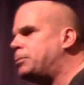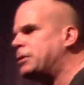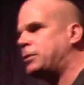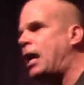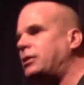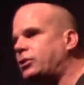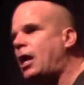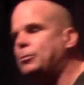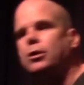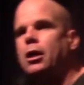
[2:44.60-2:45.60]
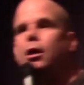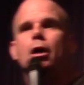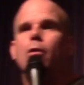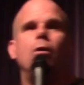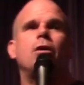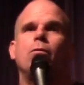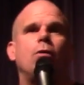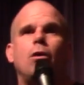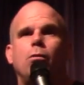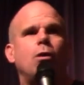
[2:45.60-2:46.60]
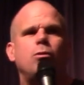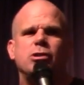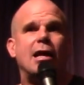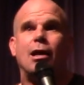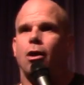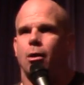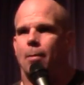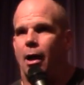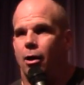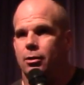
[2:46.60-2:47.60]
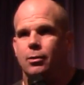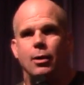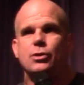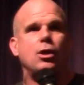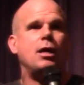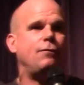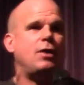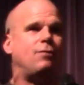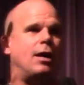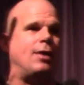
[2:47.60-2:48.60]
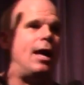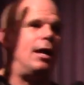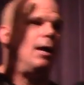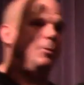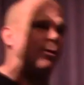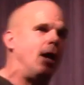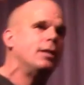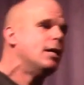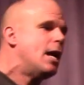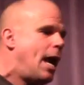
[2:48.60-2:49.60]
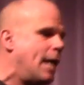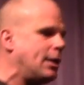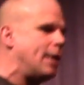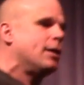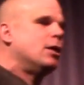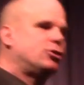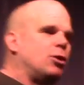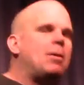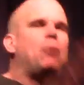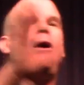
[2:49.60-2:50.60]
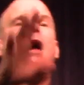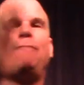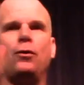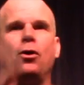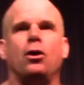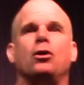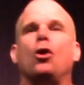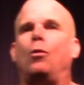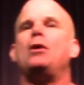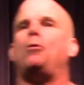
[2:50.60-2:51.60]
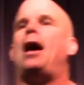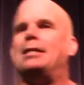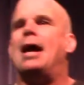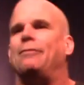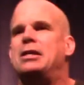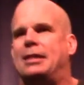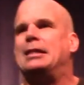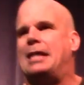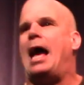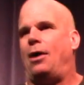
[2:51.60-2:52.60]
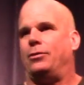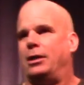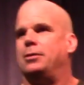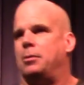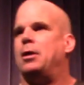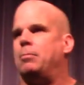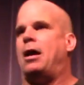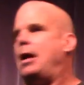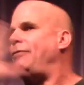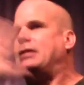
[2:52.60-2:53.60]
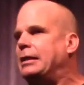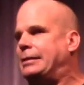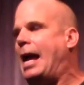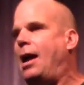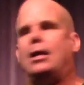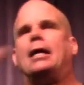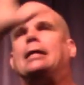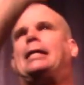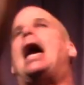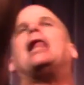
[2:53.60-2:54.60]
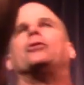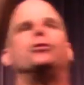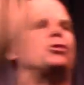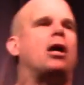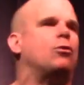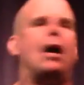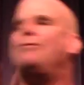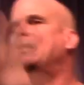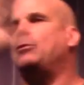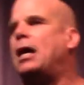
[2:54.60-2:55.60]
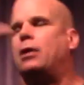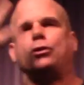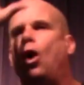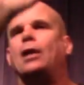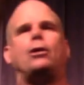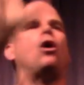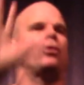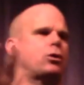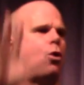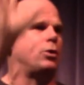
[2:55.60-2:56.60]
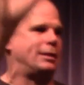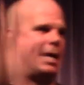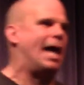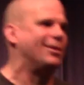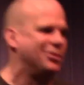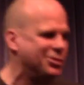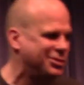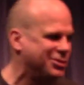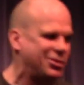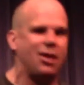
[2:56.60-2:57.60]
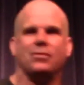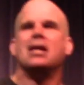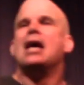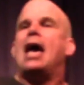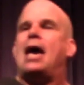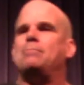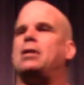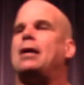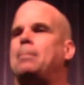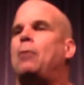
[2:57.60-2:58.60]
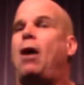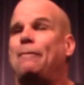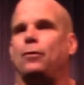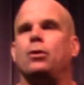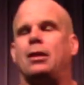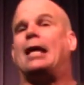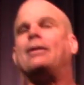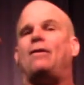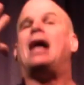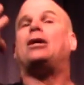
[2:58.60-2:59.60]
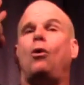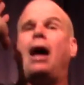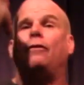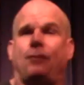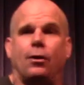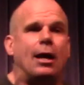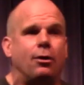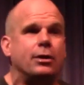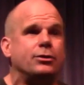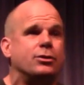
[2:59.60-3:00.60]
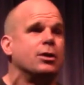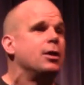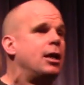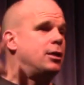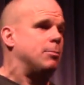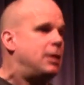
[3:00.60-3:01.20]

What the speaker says: steps, you're like, what was that all about? Raise your hand if you ever had that happen, right? And like, so my wife learned, we write everything down. Everything's down. I got calendars on everything. We got color-coded calendars and stuff. And like my wife learned, like if I go out for errands in the